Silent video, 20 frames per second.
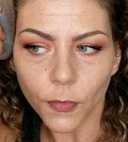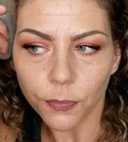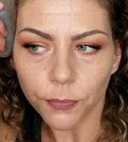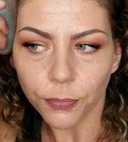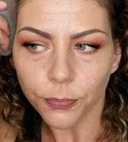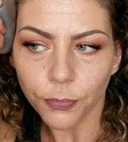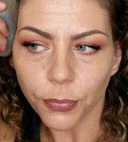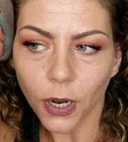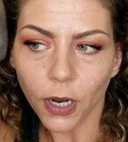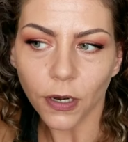
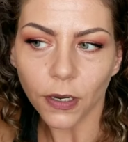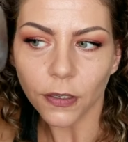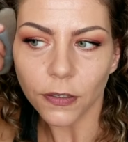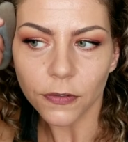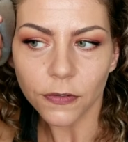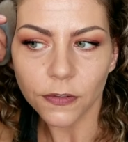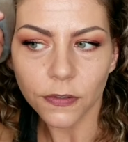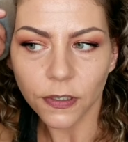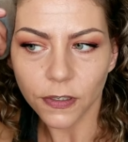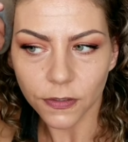products
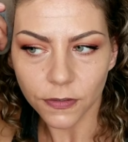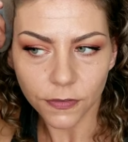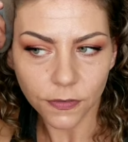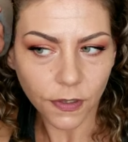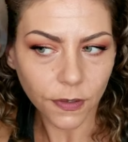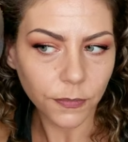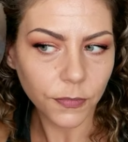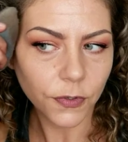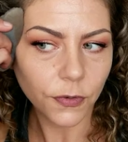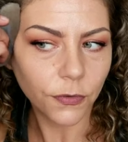because I'm
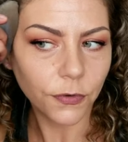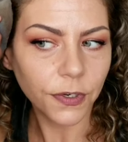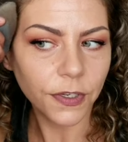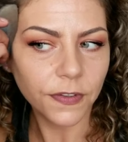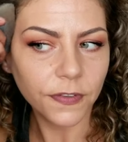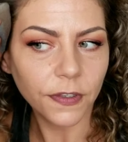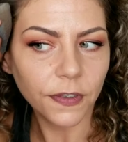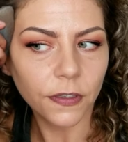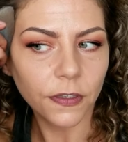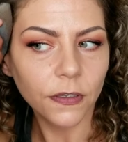so
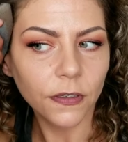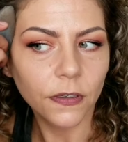greasy?